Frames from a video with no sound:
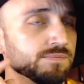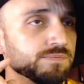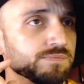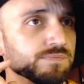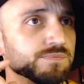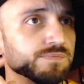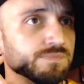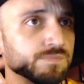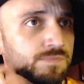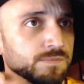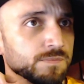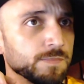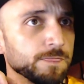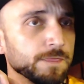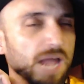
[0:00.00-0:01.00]
Hmm.
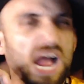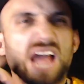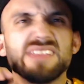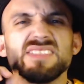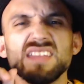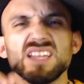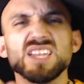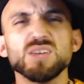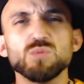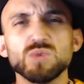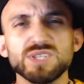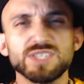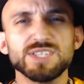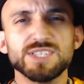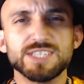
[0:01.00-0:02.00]
I think it
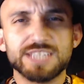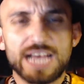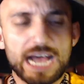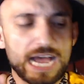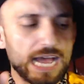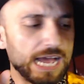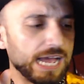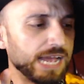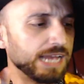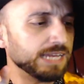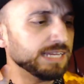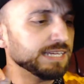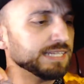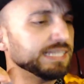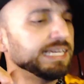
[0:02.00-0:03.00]
was his
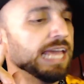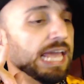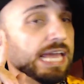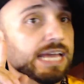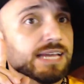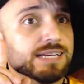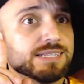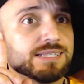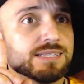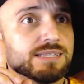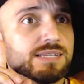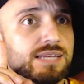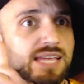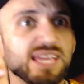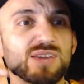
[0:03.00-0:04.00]
eye.
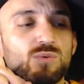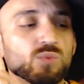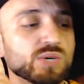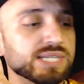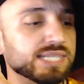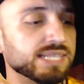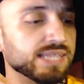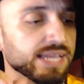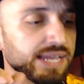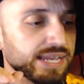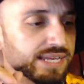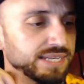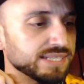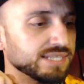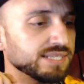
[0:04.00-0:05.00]
Yes, it was
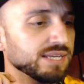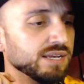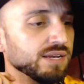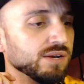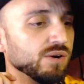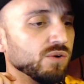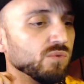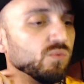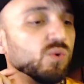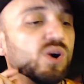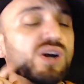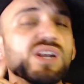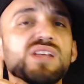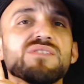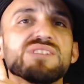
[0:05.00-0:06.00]
this.
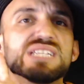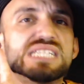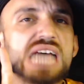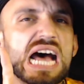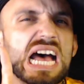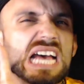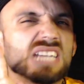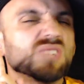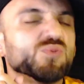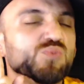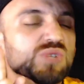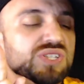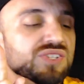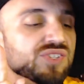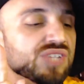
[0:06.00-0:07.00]
One of his eyes
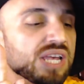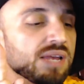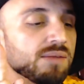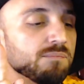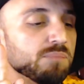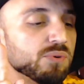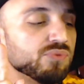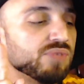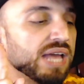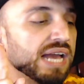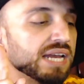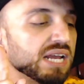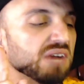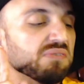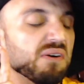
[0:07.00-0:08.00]
resembled
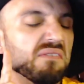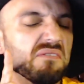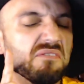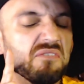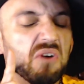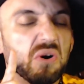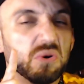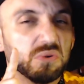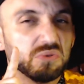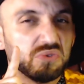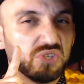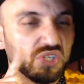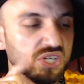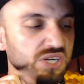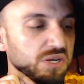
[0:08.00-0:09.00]
that of a
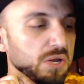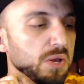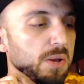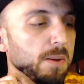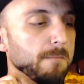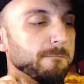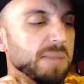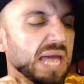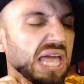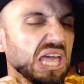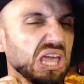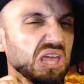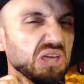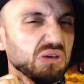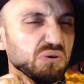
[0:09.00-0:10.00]
vulture,
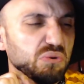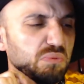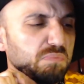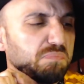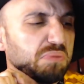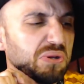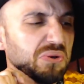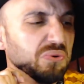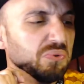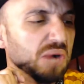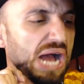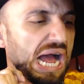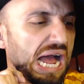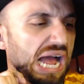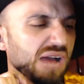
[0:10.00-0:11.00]
pale blue
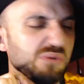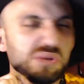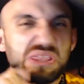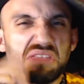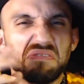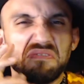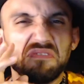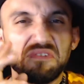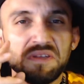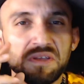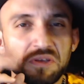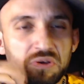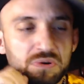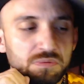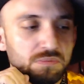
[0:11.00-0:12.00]
eye with a
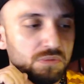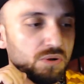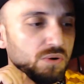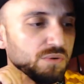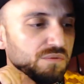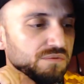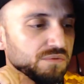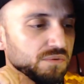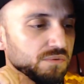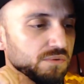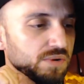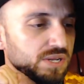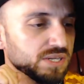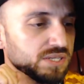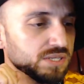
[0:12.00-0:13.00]
film
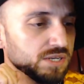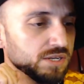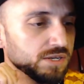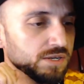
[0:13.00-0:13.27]
over it.